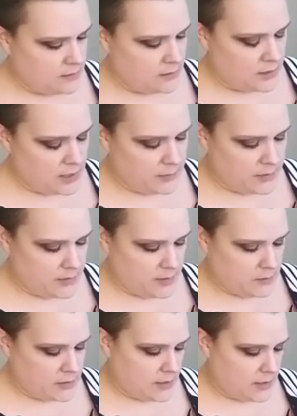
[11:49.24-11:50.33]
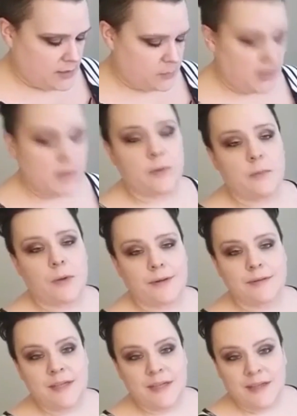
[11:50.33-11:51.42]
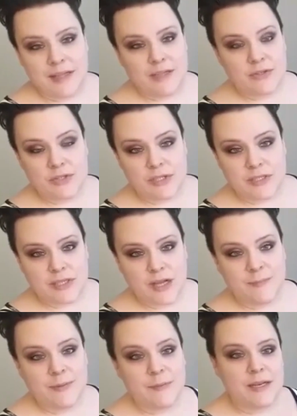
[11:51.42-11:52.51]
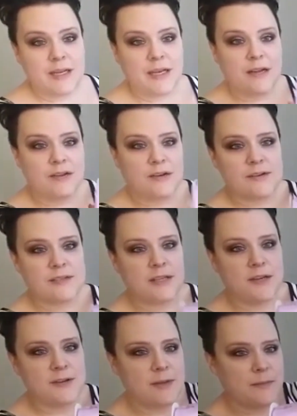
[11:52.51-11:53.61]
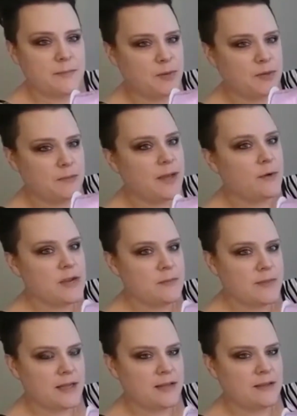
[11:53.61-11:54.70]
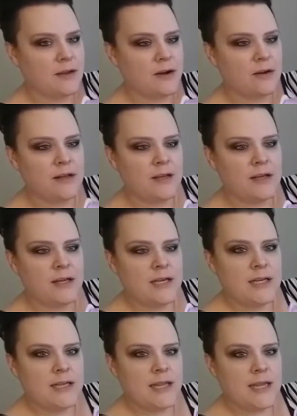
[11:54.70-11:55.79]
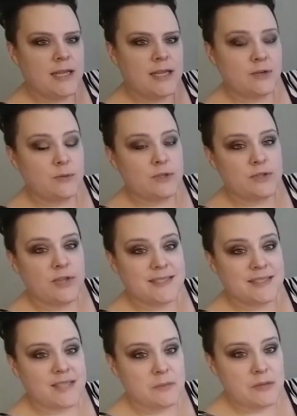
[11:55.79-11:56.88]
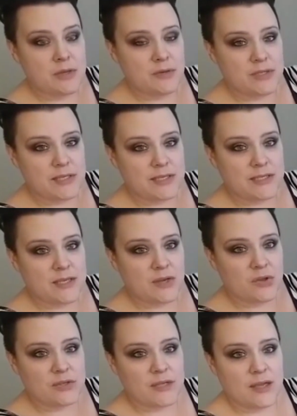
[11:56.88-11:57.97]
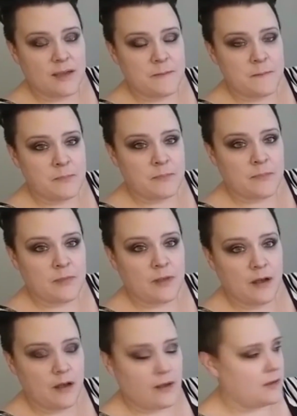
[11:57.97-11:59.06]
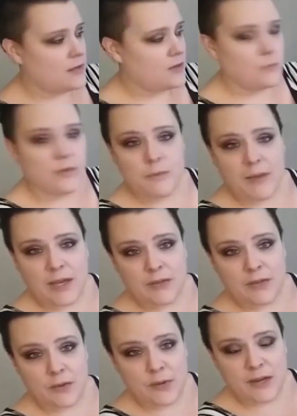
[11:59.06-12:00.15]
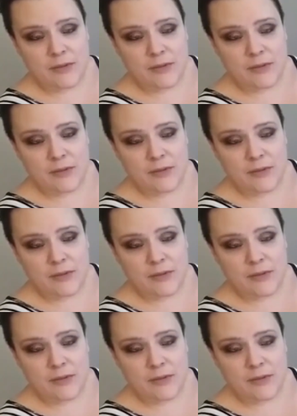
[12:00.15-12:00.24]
Hobby Lobby, and Paper Mart. These are just complementing colors. Here's, I'm putting my green back in there. Light yellow, which you guys saw me use this the other day, in with the wreath,